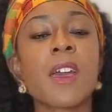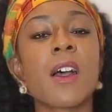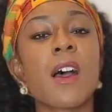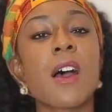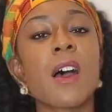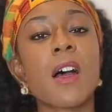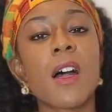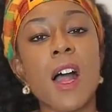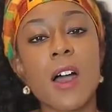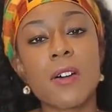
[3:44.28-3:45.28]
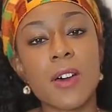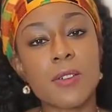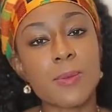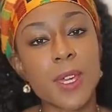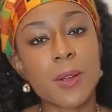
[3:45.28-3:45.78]

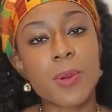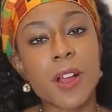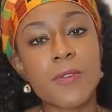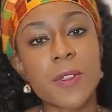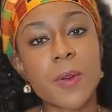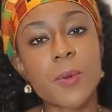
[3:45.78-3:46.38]
I'll make a profit.